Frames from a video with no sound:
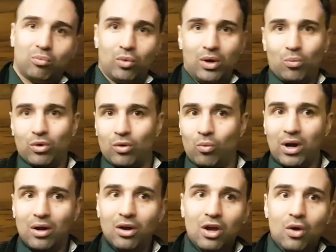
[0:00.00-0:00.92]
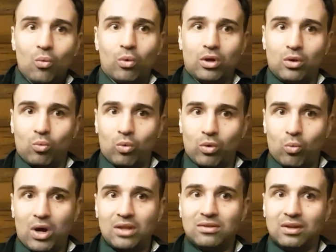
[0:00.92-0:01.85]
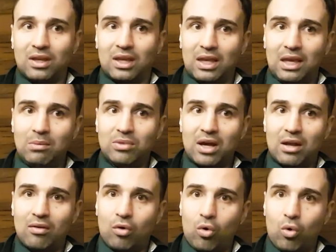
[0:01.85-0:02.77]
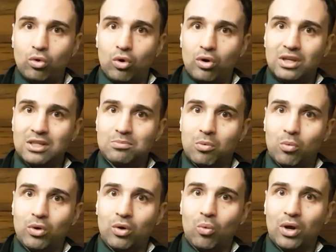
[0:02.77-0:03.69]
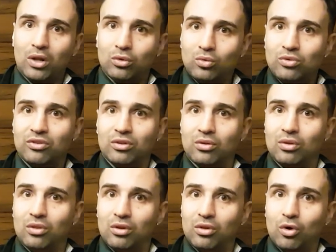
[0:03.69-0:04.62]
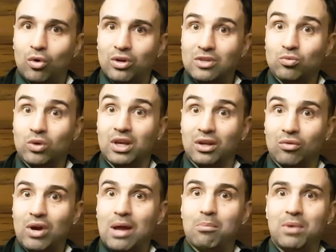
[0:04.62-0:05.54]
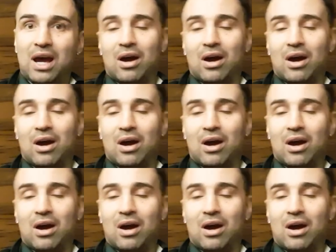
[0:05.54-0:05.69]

We want to keep that old audience, but we don't want to lose the audience we can grab now.